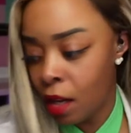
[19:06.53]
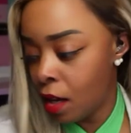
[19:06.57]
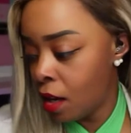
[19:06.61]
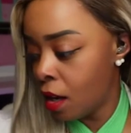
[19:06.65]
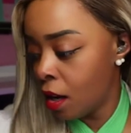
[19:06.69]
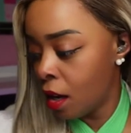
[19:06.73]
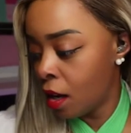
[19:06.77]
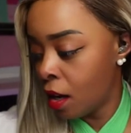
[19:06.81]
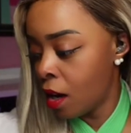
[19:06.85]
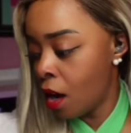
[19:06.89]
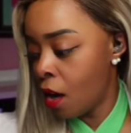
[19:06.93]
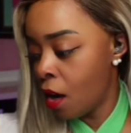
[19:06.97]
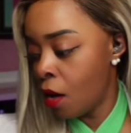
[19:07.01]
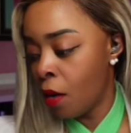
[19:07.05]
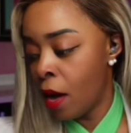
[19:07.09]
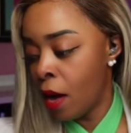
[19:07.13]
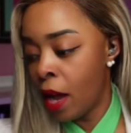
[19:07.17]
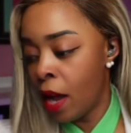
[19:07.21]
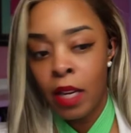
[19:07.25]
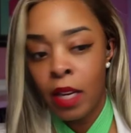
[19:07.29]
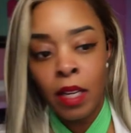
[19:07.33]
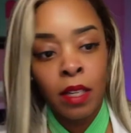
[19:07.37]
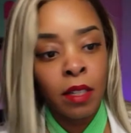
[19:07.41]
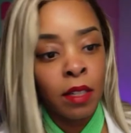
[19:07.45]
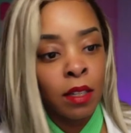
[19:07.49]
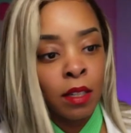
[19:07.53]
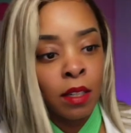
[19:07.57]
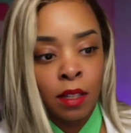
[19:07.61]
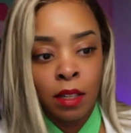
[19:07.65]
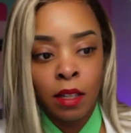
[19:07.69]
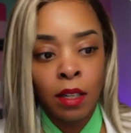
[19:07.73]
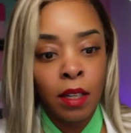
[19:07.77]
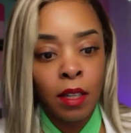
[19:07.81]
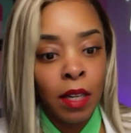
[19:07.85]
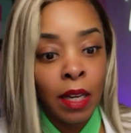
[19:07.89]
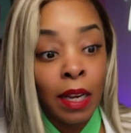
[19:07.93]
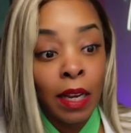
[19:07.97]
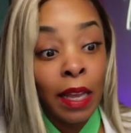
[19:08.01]
No, I need to.
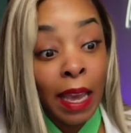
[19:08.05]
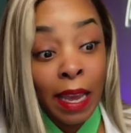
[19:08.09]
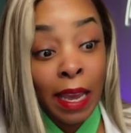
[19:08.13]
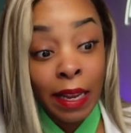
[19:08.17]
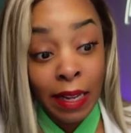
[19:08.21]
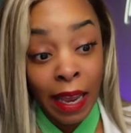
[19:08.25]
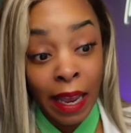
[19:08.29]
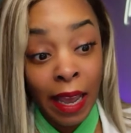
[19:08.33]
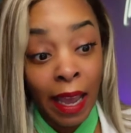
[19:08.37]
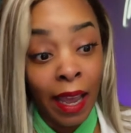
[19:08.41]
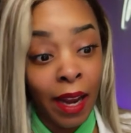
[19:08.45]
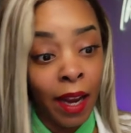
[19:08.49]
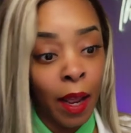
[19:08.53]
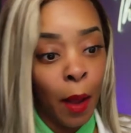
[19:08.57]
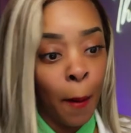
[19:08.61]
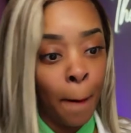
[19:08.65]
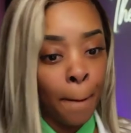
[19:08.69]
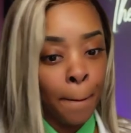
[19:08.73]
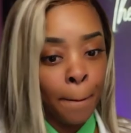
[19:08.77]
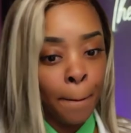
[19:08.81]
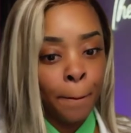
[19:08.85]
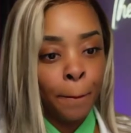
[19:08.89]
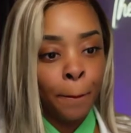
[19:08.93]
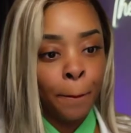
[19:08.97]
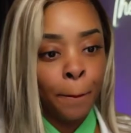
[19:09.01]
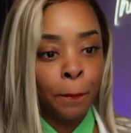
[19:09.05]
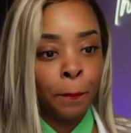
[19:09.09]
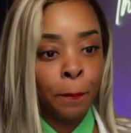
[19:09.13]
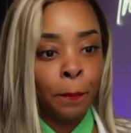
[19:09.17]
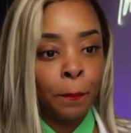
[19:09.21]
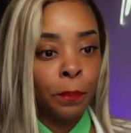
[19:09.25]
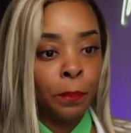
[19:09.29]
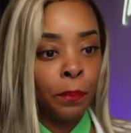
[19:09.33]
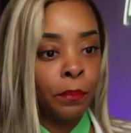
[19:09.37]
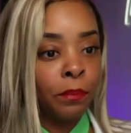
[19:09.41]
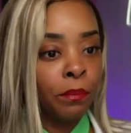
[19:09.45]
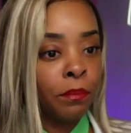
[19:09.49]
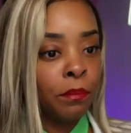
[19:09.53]
He did it.
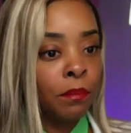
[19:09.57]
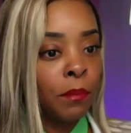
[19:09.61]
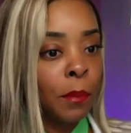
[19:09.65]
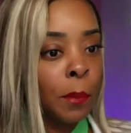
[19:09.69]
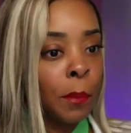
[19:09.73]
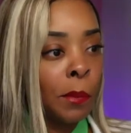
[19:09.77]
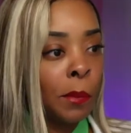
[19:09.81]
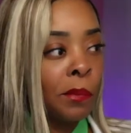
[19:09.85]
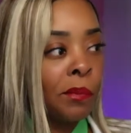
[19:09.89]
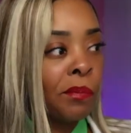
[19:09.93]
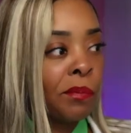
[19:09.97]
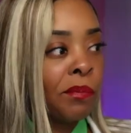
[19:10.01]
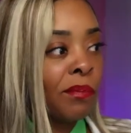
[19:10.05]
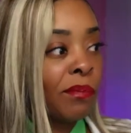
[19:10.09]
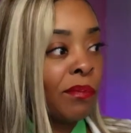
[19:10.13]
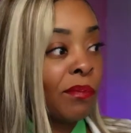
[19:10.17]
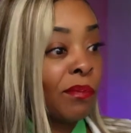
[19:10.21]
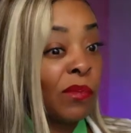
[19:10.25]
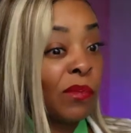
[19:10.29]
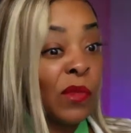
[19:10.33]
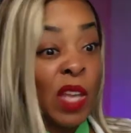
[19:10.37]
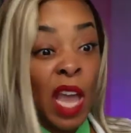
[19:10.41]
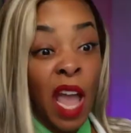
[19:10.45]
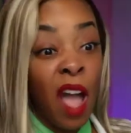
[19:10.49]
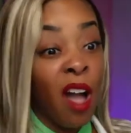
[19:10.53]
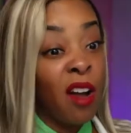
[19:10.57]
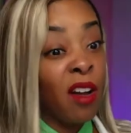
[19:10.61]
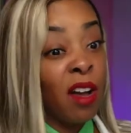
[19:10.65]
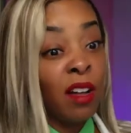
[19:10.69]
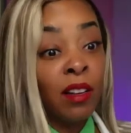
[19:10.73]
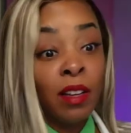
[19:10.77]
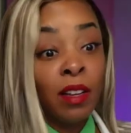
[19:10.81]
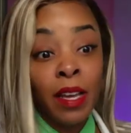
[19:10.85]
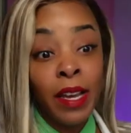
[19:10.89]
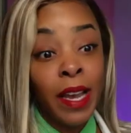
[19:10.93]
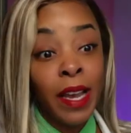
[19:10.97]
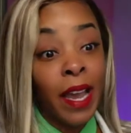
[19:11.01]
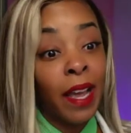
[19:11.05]
Y'all
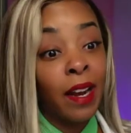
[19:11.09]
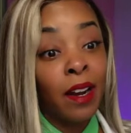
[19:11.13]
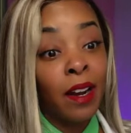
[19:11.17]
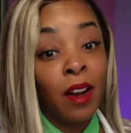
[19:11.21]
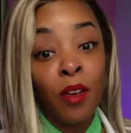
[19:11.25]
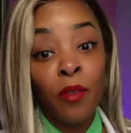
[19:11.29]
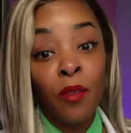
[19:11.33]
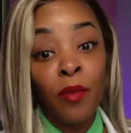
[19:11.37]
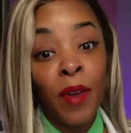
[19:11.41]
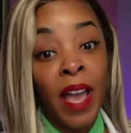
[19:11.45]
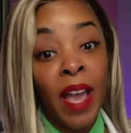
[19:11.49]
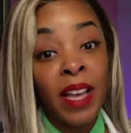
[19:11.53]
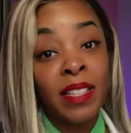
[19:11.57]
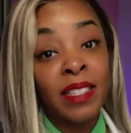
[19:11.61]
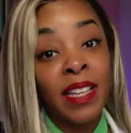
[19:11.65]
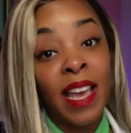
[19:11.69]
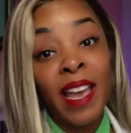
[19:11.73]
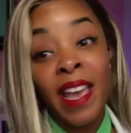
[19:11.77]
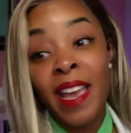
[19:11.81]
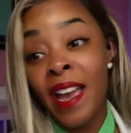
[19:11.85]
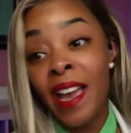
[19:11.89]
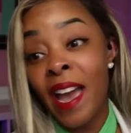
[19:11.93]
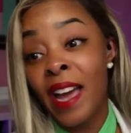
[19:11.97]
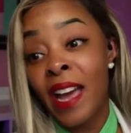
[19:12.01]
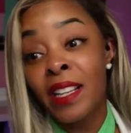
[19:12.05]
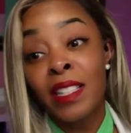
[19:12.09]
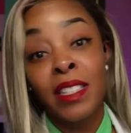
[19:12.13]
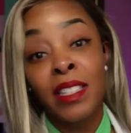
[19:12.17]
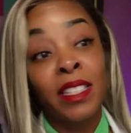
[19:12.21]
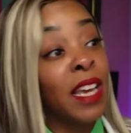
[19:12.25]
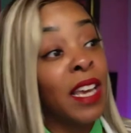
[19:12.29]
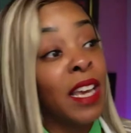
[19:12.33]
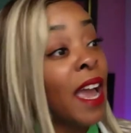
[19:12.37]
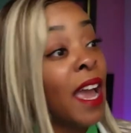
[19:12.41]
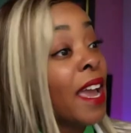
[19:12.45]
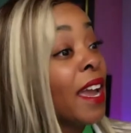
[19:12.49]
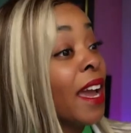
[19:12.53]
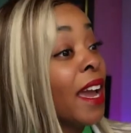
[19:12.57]
go look at it on Vice. I ain't
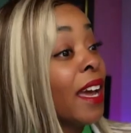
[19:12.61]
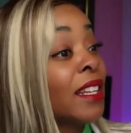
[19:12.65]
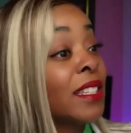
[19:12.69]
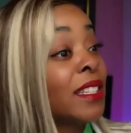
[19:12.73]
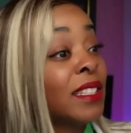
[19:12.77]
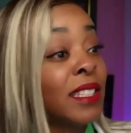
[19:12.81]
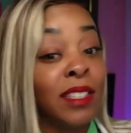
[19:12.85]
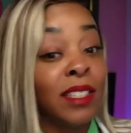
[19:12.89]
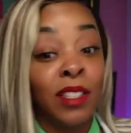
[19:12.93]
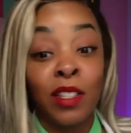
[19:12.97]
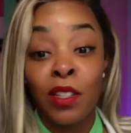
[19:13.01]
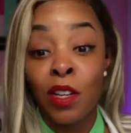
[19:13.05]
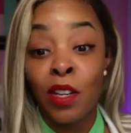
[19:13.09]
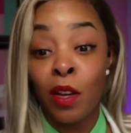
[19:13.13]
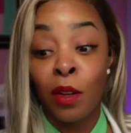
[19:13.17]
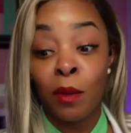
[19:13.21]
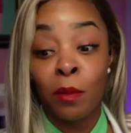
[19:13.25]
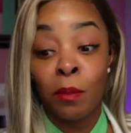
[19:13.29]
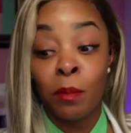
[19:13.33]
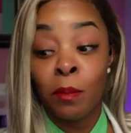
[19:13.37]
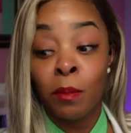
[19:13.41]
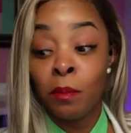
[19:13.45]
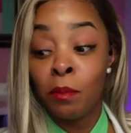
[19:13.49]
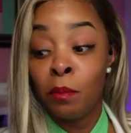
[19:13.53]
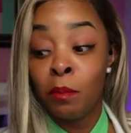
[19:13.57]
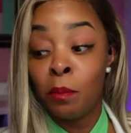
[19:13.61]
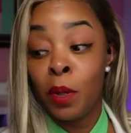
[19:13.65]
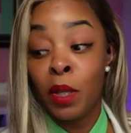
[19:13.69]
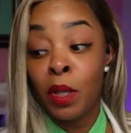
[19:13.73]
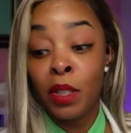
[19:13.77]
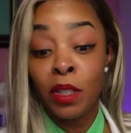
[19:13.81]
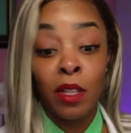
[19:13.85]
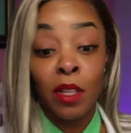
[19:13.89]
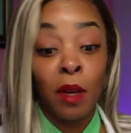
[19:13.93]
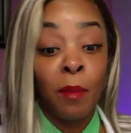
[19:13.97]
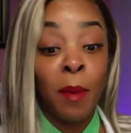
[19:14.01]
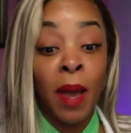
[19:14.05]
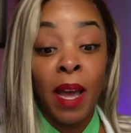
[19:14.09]
gotta, I ain't gotta, you know,
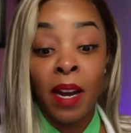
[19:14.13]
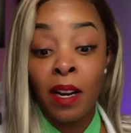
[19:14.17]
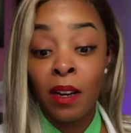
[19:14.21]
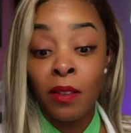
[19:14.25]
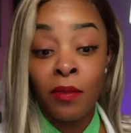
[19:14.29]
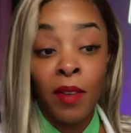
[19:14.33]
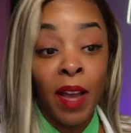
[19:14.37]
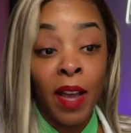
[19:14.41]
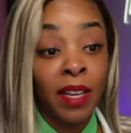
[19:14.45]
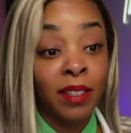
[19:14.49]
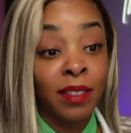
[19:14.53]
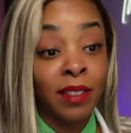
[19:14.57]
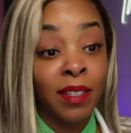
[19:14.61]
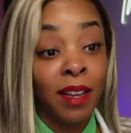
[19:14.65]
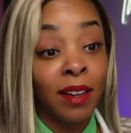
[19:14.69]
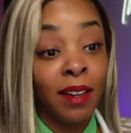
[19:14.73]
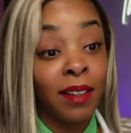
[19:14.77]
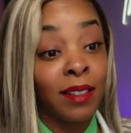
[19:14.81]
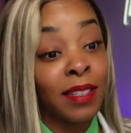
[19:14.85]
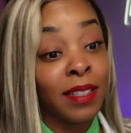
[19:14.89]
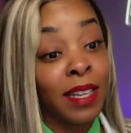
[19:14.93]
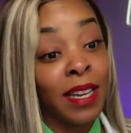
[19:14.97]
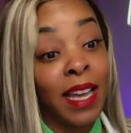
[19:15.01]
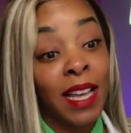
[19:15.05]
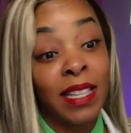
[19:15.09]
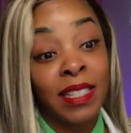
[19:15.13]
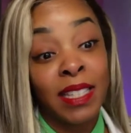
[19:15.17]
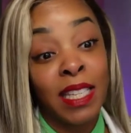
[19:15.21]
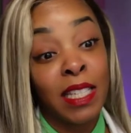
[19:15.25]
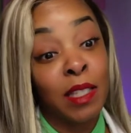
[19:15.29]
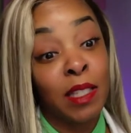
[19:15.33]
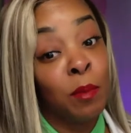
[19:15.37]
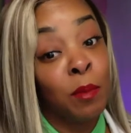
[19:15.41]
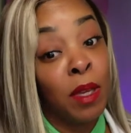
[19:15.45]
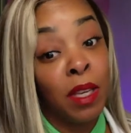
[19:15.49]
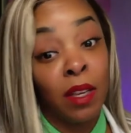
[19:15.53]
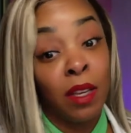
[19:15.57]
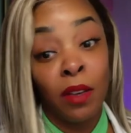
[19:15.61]
push nobody to Vice channel because I got
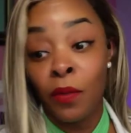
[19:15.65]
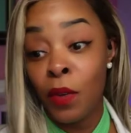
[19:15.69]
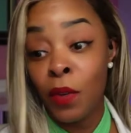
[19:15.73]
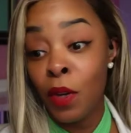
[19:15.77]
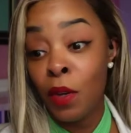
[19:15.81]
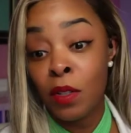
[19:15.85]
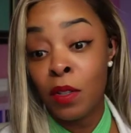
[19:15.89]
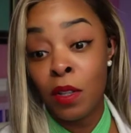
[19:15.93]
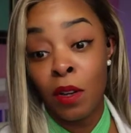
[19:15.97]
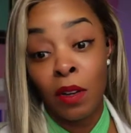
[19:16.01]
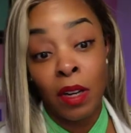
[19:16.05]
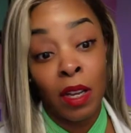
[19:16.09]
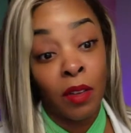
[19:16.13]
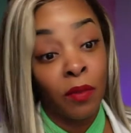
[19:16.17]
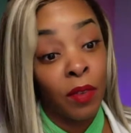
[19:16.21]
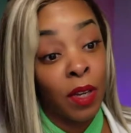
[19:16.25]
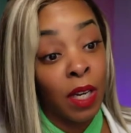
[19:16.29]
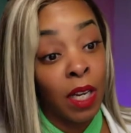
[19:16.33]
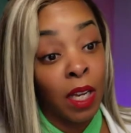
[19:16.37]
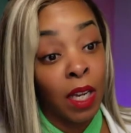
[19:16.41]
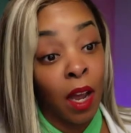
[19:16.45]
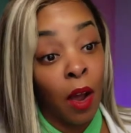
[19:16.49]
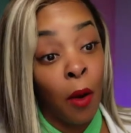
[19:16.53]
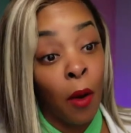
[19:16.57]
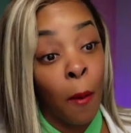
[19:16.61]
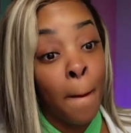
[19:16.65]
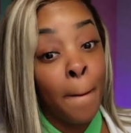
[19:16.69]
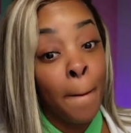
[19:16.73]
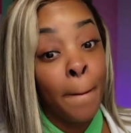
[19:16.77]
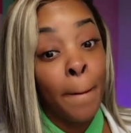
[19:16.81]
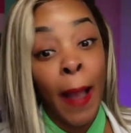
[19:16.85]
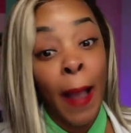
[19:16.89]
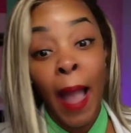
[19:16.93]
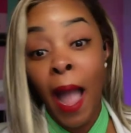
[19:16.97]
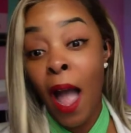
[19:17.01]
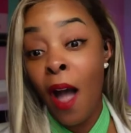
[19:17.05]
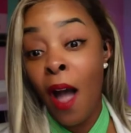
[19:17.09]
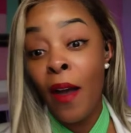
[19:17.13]
six million views on that video.
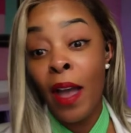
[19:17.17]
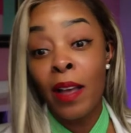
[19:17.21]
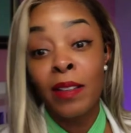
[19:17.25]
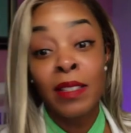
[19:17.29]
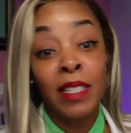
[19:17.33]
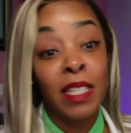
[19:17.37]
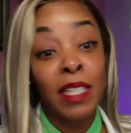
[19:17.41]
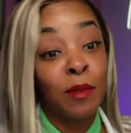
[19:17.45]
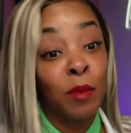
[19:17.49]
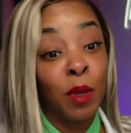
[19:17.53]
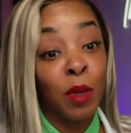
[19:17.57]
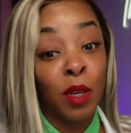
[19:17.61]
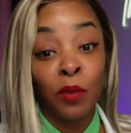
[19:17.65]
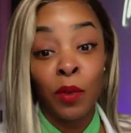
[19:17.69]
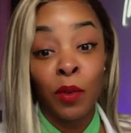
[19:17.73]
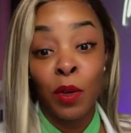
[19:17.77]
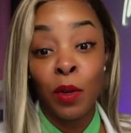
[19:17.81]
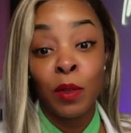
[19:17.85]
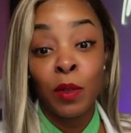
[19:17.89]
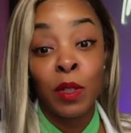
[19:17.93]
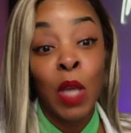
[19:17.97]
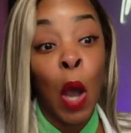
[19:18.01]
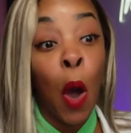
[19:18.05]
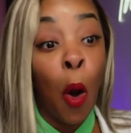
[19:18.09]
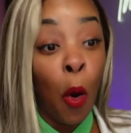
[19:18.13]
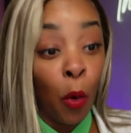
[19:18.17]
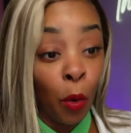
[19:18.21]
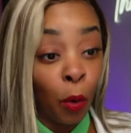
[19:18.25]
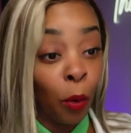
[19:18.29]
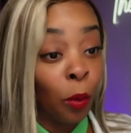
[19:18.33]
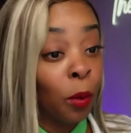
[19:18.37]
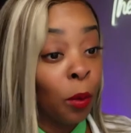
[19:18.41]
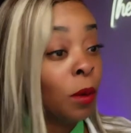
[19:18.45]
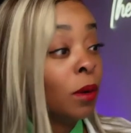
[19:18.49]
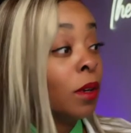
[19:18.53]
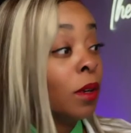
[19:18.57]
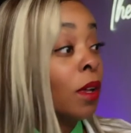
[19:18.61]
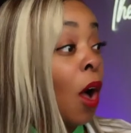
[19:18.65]
I don't have six million views
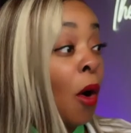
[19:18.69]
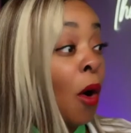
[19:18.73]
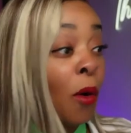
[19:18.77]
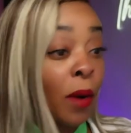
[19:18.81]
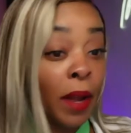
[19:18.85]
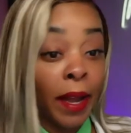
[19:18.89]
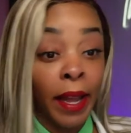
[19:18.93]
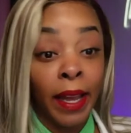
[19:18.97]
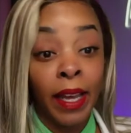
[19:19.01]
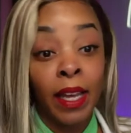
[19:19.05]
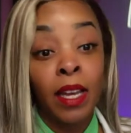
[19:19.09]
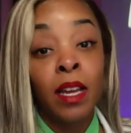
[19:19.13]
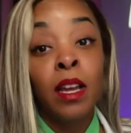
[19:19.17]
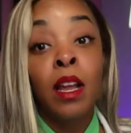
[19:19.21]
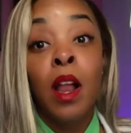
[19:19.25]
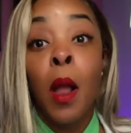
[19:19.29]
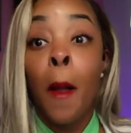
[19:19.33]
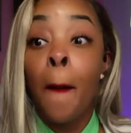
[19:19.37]
total, okay?